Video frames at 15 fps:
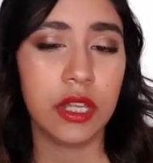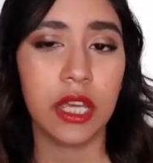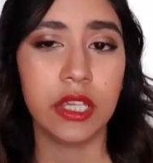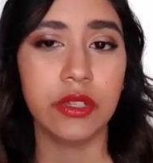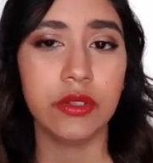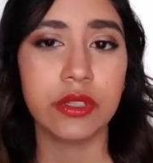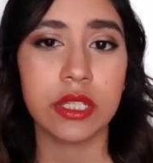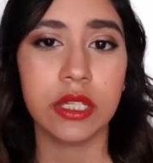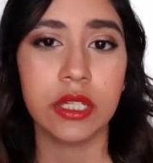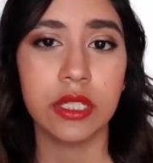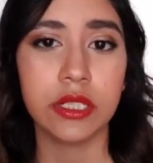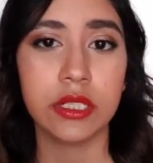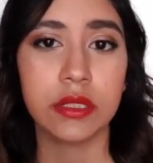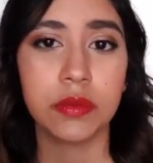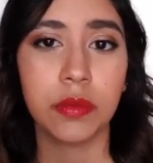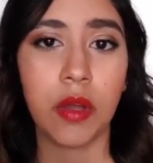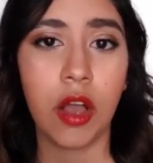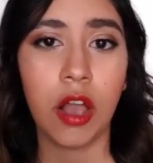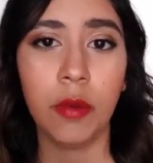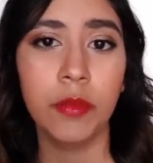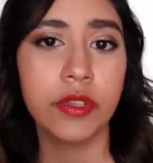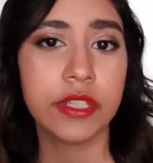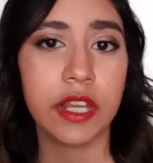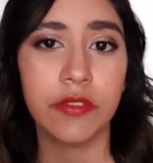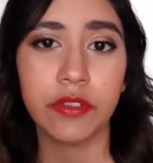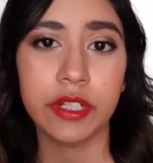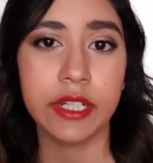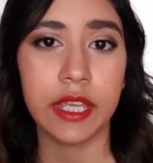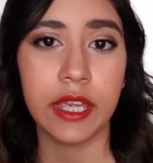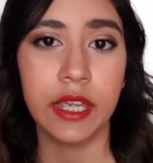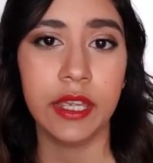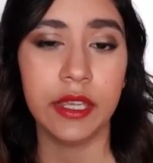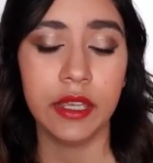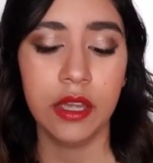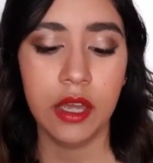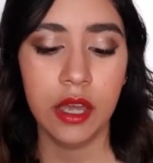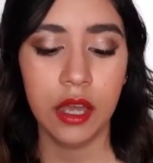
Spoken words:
I use it almost every day.